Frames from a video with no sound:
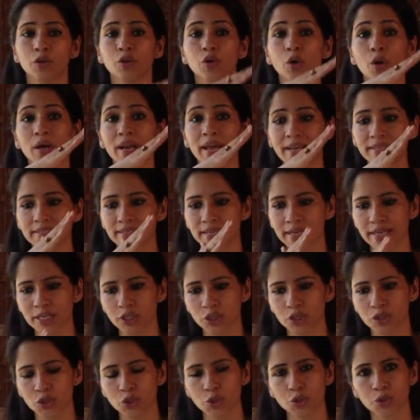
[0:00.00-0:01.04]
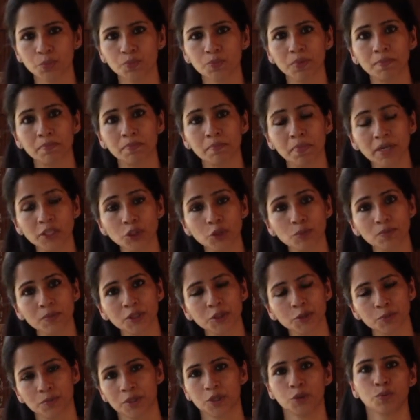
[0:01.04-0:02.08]
your exhalation should be much
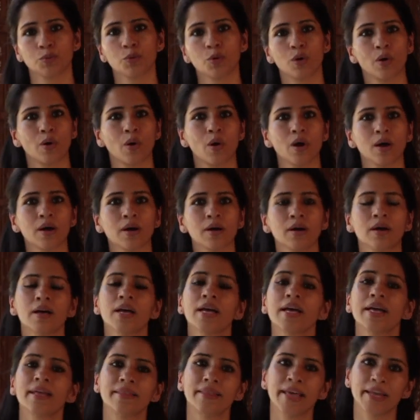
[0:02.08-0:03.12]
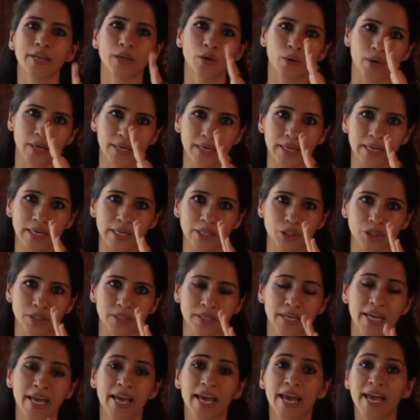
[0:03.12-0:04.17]
more longer than your
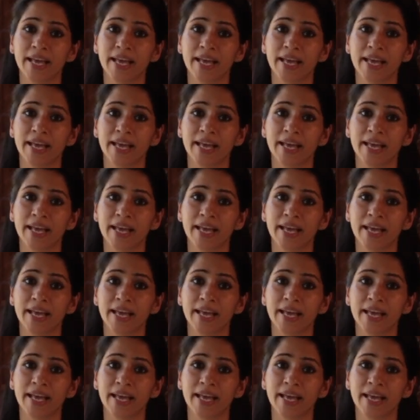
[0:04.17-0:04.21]
inhalation.